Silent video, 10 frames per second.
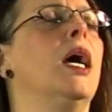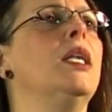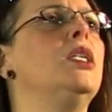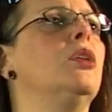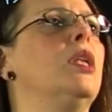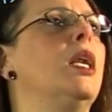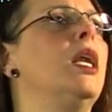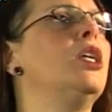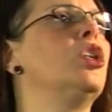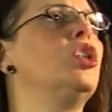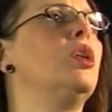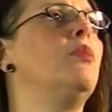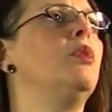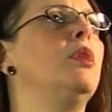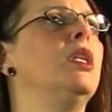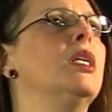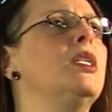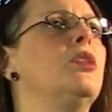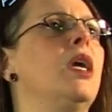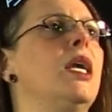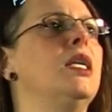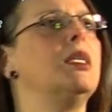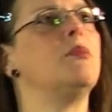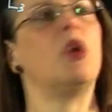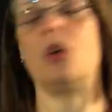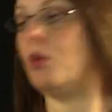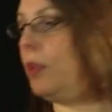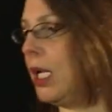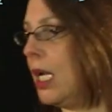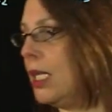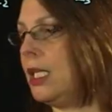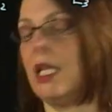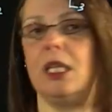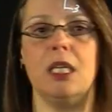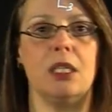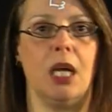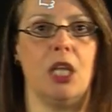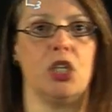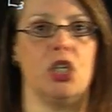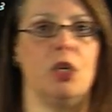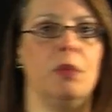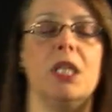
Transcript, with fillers: And so the relationship between the strain is more complicated than this relationship.